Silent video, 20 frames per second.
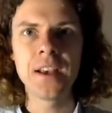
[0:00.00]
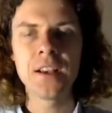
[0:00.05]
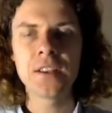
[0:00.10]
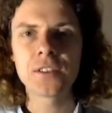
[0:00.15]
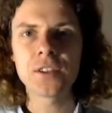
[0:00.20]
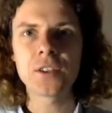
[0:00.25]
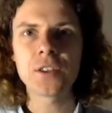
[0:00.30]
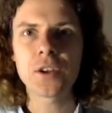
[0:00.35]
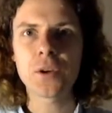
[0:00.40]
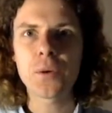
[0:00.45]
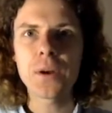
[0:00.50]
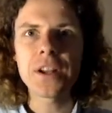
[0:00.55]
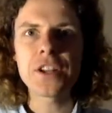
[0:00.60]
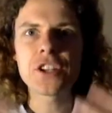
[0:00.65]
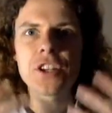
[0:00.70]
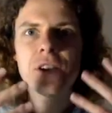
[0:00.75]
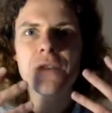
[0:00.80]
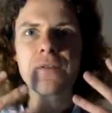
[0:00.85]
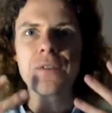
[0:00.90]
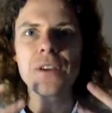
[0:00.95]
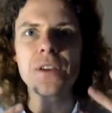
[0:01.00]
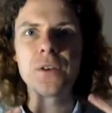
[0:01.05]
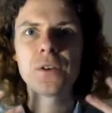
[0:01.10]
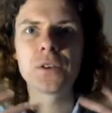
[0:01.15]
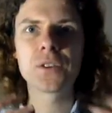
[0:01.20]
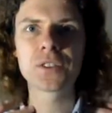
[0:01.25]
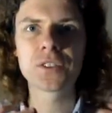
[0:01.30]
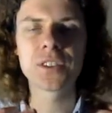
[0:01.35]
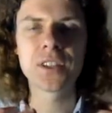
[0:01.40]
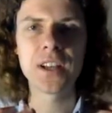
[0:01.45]
So the creature
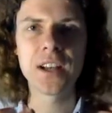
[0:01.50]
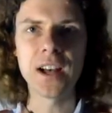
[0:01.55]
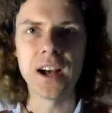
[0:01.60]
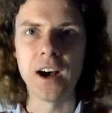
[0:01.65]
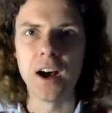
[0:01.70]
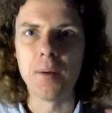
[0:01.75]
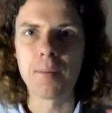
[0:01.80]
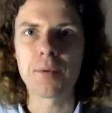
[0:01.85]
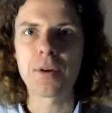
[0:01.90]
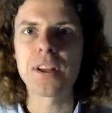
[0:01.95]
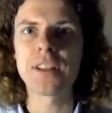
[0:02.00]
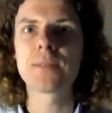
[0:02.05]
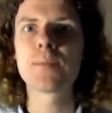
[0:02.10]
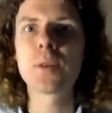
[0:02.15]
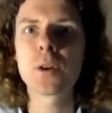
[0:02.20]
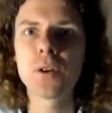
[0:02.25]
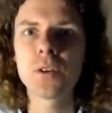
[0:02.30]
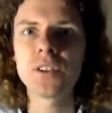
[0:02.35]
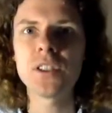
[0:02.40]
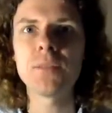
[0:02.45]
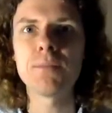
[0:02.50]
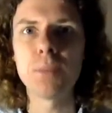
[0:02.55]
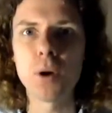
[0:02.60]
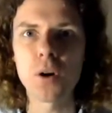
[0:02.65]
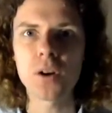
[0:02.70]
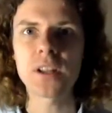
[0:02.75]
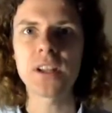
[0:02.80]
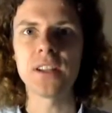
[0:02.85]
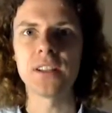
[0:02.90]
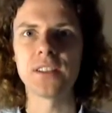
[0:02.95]
feels oppressed because his
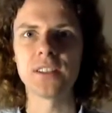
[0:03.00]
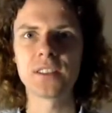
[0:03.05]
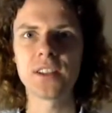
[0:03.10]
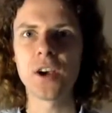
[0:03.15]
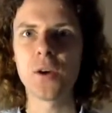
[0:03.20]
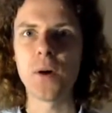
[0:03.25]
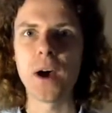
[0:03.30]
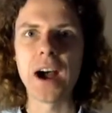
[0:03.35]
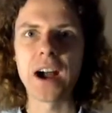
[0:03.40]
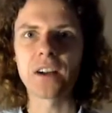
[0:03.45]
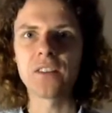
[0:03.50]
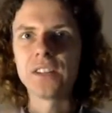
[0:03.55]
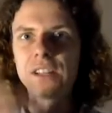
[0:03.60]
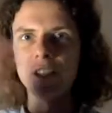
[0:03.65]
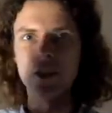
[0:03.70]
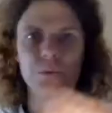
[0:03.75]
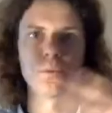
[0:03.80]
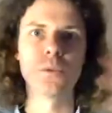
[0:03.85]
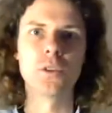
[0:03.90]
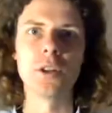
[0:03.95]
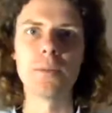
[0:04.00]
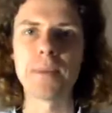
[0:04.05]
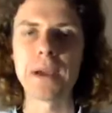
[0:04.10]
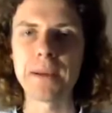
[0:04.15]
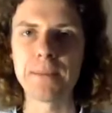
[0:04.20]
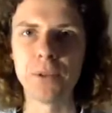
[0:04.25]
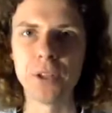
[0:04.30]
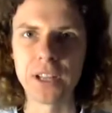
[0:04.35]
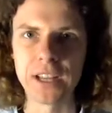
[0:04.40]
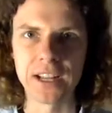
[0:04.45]
body is so ugly to all the
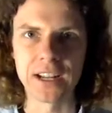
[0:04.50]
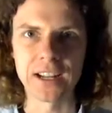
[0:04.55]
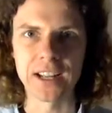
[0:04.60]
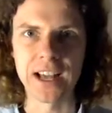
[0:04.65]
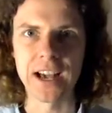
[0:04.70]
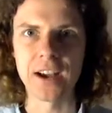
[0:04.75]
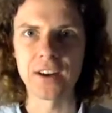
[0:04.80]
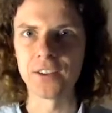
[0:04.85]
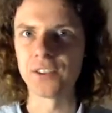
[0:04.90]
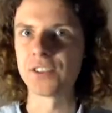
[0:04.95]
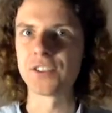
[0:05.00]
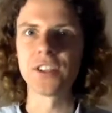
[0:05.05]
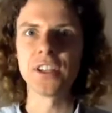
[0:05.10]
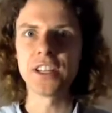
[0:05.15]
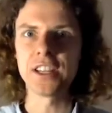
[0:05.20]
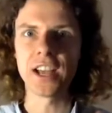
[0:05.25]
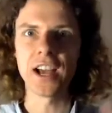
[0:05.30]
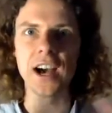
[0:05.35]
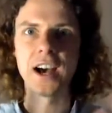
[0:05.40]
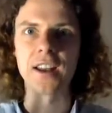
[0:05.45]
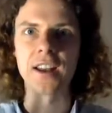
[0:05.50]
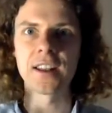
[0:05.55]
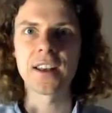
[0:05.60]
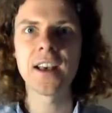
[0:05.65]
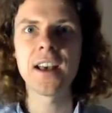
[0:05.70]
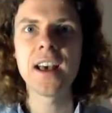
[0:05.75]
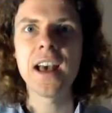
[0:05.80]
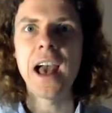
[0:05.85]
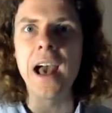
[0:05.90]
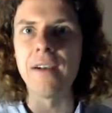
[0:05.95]
people he encounters that he can't
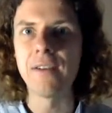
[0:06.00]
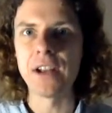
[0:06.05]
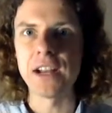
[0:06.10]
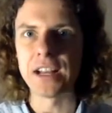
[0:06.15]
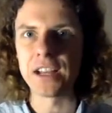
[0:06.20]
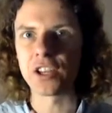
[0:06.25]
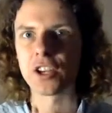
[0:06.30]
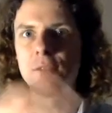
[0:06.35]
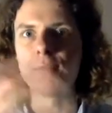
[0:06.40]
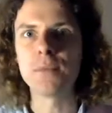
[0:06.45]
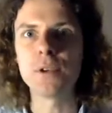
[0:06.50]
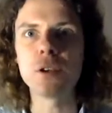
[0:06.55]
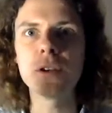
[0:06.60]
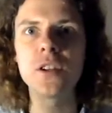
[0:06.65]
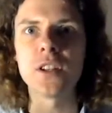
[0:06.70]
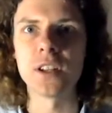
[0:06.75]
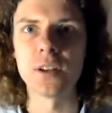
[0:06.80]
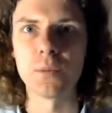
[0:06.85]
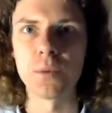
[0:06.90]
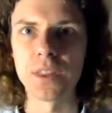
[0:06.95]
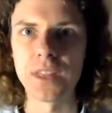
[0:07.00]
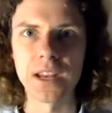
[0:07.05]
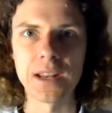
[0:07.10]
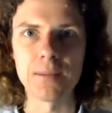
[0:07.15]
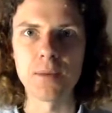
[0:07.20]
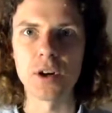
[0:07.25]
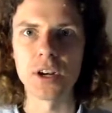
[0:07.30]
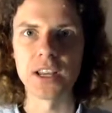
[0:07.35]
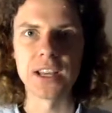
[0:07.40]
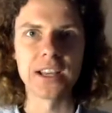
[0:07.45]
have any communion with
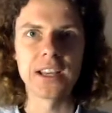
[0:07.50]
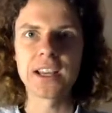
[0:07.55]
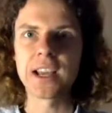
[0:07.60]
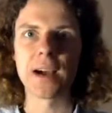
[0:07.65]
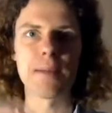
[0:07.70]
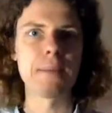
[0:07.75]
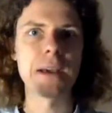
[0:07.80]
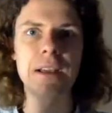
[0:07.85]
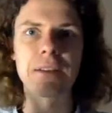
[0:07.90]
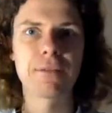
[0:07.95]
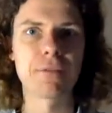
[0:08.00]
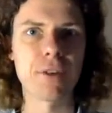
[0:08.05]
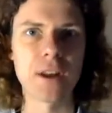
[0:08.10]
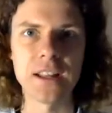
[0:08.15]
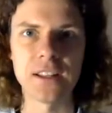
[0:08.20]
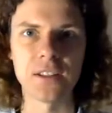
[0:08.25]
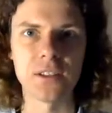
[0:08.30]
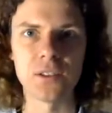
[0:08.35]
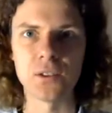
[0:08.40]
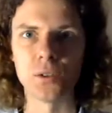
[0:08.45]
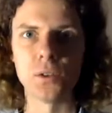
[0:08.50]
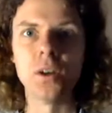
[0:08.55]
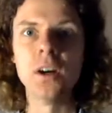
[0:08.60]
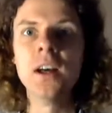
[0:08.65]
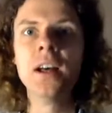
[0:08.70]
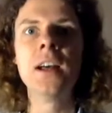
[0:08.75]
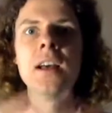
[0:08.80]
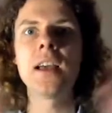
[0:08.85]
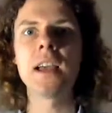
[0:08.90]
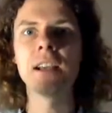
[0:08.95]
anybody. He can't make friends or
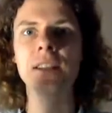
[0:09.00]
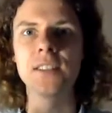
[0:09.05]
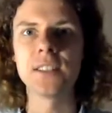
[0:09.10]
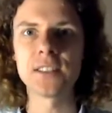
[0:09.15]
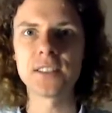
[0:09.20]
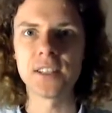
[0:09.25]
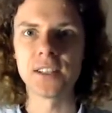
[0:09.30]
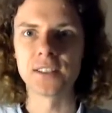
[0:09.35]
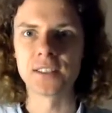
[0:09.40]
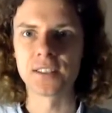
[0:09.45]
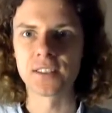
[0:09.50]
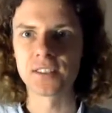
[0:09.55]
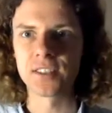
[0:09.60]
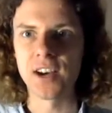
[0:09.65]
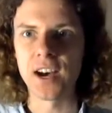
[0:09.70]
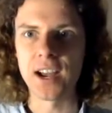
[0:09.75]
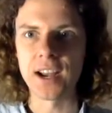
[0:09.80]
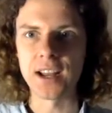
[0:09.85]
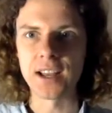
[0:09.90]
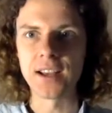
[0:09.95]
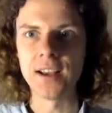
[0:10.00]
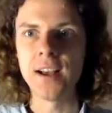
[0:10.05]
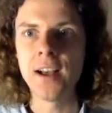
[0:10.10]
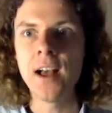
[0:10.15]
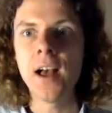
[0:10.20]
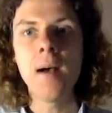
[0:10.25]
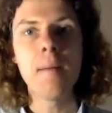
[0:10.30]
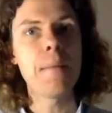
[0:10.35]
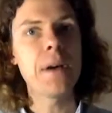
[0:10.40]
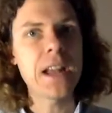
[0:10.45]
exist in society.
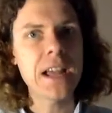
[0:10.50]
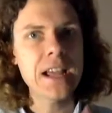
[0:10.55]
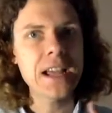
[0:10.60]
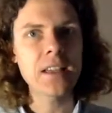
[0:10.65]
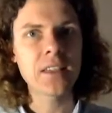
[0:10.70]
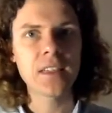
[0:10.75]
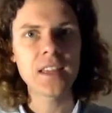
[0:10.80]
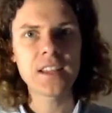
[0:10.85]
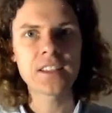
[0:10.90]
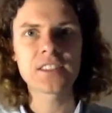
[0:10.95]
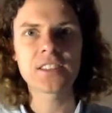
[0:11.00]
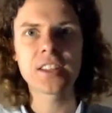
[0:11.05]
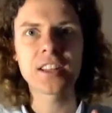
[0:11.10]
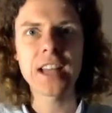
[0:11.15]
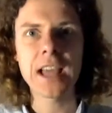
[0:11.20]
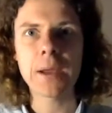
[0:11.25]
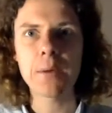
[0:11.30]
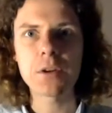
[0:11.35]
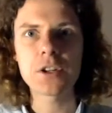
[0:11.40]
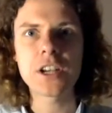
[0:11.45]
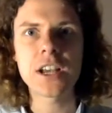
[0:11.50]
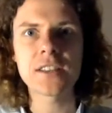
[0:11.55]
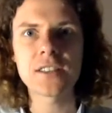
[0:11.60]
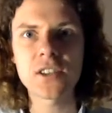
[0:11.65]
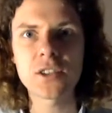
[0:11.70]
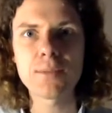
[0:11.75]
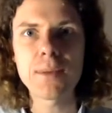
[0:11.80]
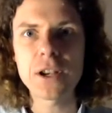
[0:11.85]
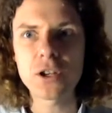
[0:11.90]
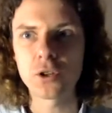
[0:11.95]
But he thinks that language has a
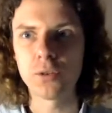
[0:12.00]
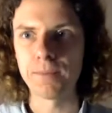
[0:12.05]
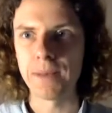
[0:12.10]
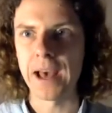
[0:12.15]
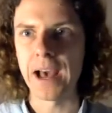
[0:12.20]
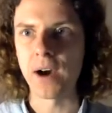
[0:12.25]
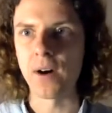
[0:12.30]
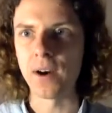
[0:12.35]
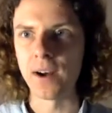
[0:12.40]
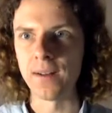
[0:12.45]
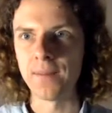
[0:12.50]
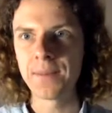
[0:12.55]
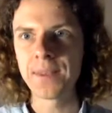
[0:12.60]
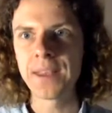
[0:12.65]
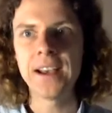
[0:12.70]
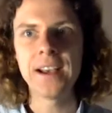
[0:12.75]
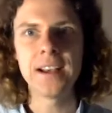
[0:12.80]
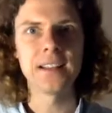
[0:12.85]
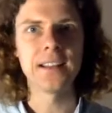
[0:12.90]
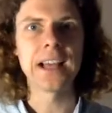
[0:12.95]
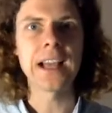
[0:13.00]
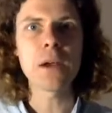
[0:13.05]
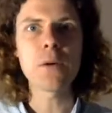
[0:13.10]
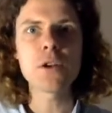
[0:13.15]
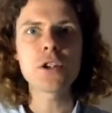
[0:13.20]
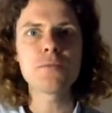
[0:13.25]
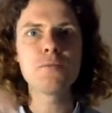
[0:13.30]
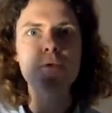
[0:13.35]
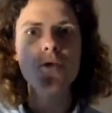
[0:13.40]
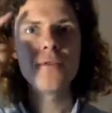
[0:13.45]
special power.
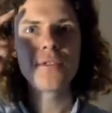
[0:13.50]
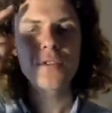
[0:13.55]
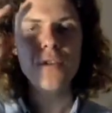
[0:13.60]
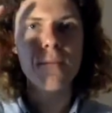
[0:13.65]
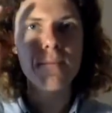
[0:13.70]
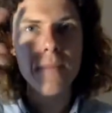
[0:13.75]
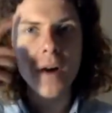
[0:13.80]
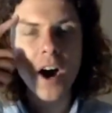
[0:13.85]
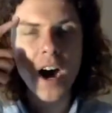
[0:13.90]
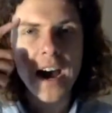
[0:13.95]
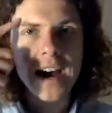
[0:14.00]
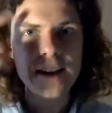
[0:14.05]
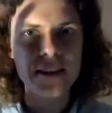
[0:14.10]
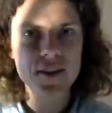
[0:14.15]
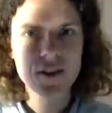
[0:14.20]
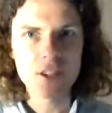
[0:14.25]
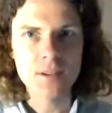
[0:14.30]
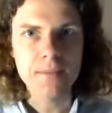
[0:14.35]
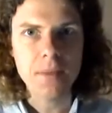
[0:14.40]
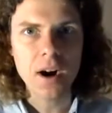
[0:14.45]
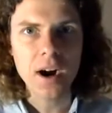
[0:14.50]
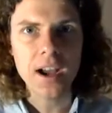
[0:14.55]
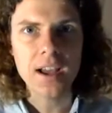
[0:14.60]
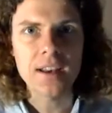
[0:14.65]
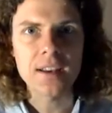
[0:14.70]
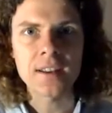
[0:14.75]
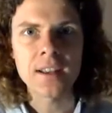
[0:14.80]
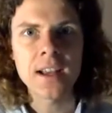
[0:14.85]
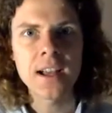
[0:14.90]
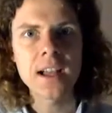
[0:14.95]
Language moves from mind to
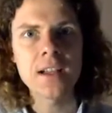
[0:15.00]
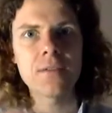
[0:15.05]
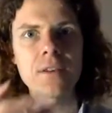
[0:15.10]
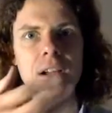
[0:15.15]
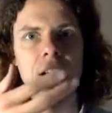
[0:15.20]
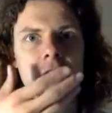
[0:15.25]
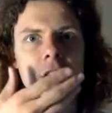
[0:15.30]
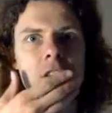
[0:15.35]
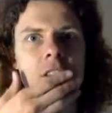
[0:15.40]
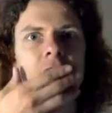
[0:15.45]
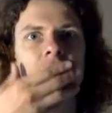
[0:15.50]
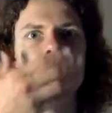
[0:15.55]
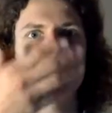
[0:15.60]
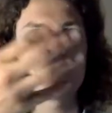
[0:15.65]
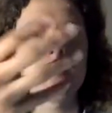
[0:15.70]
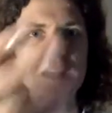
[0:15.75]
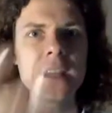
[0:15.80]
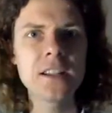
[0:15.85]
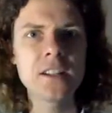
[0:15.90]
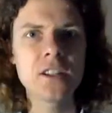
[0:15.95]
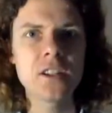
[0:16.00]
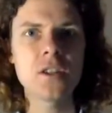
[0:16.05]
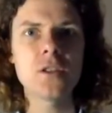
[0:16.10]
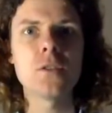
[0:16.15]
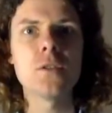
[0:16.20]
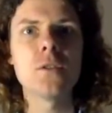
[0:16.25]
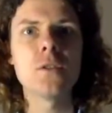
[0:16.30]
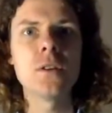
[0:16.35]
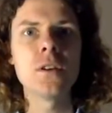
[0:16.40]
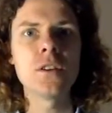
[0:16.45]
mind. If I can only speak to
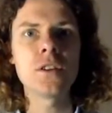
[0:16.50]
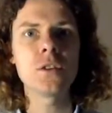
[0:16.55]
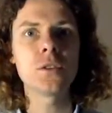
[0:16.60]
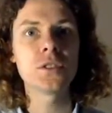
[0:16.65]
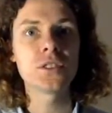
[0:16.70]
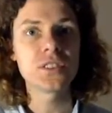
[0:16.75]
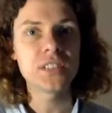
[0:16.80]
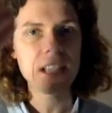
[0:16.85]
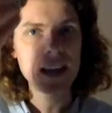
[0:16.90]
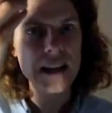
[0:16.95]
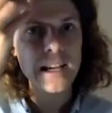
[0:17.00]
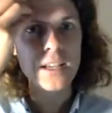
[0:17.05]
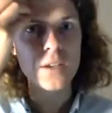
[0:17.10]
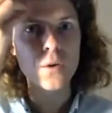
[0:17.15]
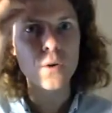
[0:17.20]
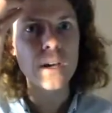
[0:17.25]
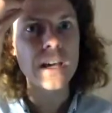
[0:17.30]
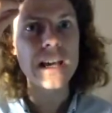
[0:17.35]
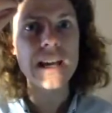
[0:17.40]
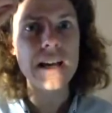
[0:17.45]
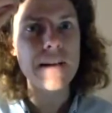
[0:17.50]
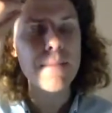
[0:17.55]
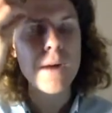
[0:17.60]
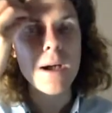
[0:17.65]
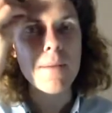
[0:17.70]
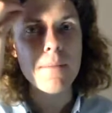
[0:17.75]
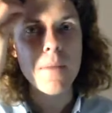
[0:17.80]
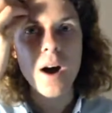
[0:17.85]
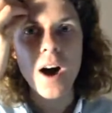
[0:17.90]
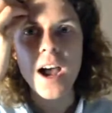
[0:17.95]
you, you'll see or hear
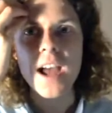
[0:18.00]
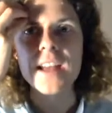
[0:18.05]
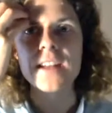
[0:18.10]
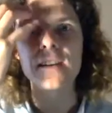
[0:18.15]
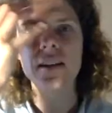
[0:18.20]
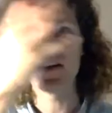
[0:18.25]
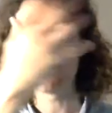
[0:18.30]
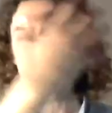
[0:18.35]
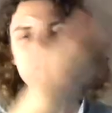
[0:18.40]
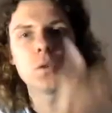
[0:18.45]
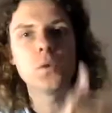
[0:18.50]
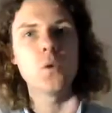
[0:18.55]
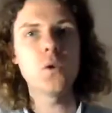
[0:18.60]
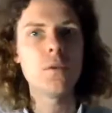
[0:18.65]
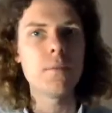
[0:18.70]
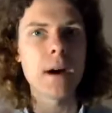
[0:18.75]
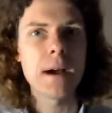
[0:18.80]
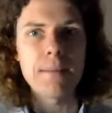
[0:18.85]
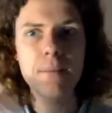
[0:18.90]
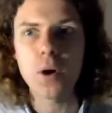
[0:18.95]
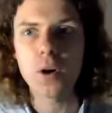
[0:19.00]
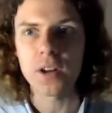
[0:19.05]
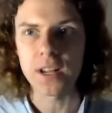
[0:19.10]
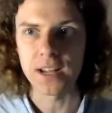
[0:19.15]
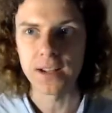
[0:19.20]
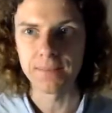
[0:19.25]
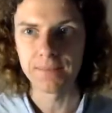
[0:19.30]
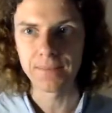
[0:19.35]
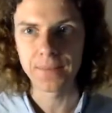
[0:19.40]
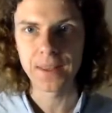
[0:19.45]
my mind and ignore my body.